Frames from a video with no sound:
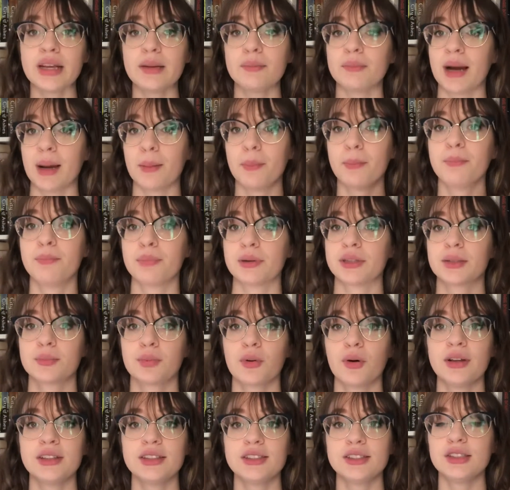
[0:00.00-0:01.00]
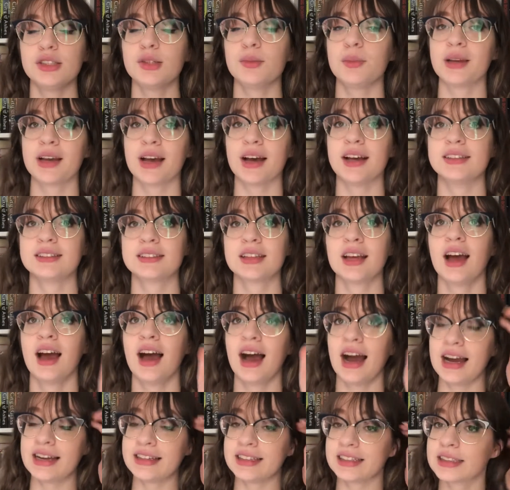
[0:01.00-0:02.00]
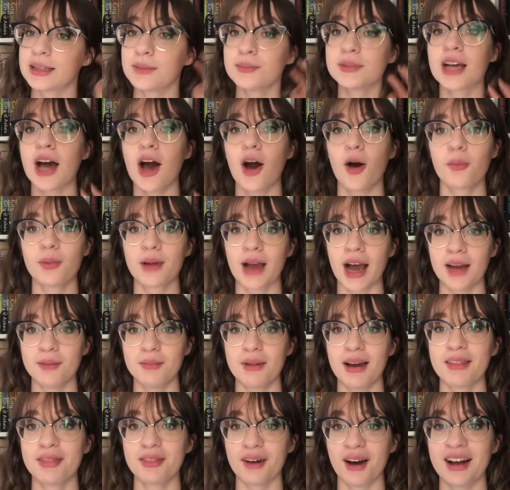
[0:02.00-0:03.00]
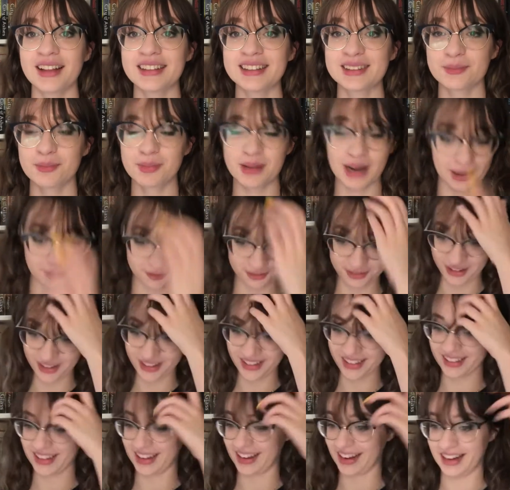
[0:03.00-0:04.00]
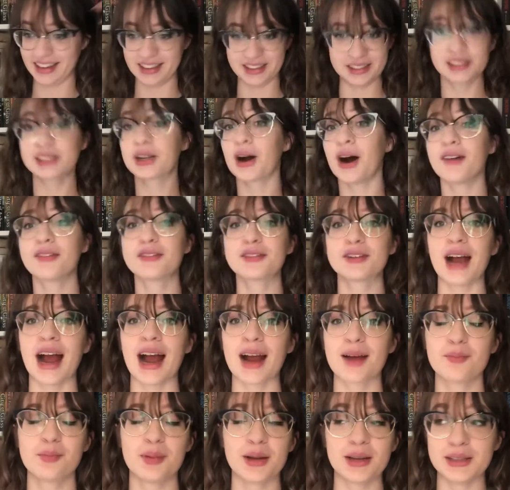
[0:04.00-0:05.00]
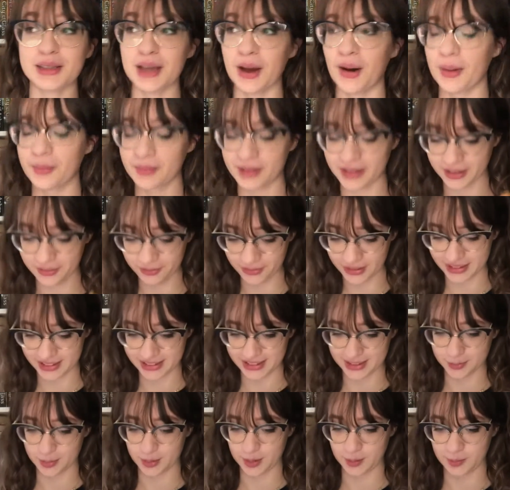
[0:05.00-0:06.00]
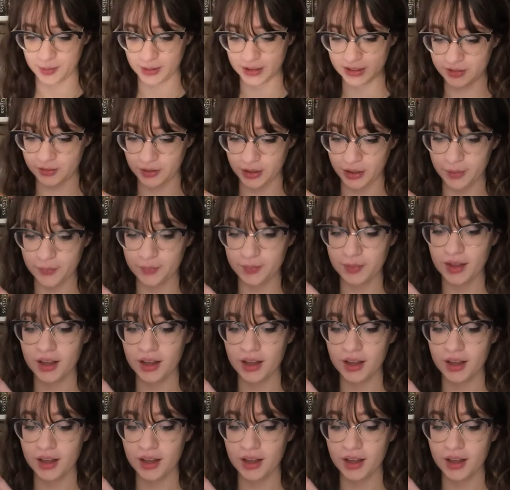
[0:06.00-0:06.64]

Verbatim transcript: my bullet points too, because I did them to help guide my thoughts, but I'm feeling like I need to go off track. But no, I'm gonna read these bullet points for you.